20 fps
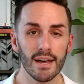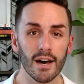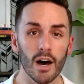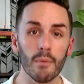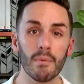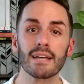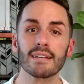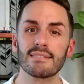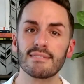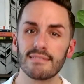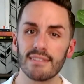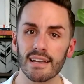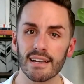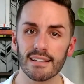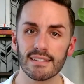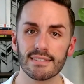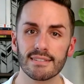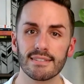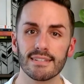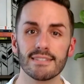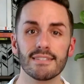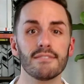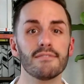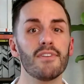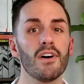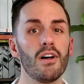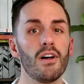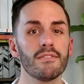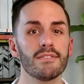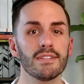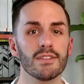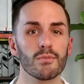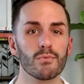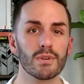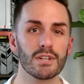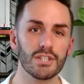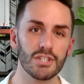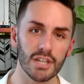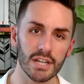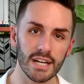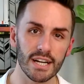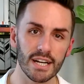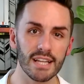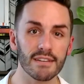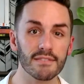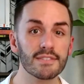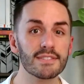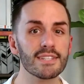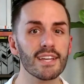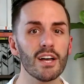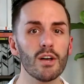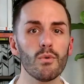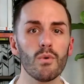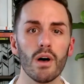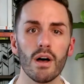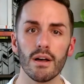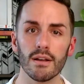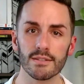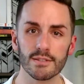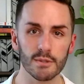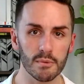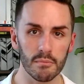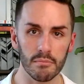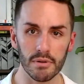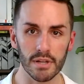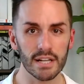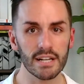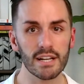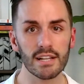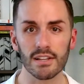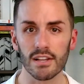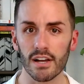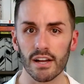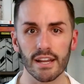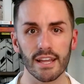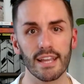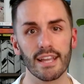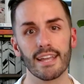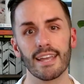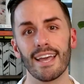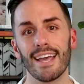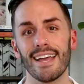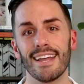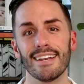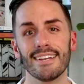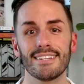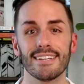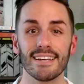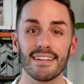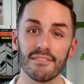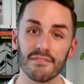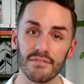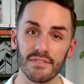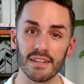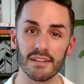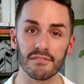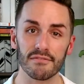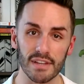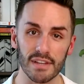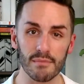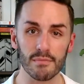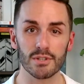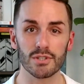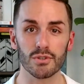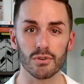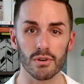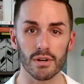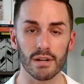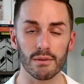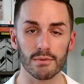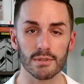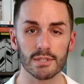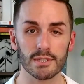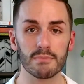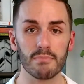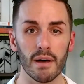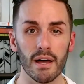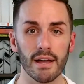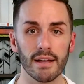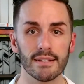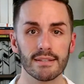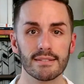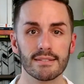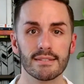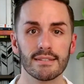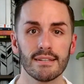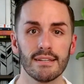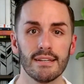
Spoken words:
Omega-6 is involved in the rigidity of cell walls, blood clotting, and in the inflammatory response.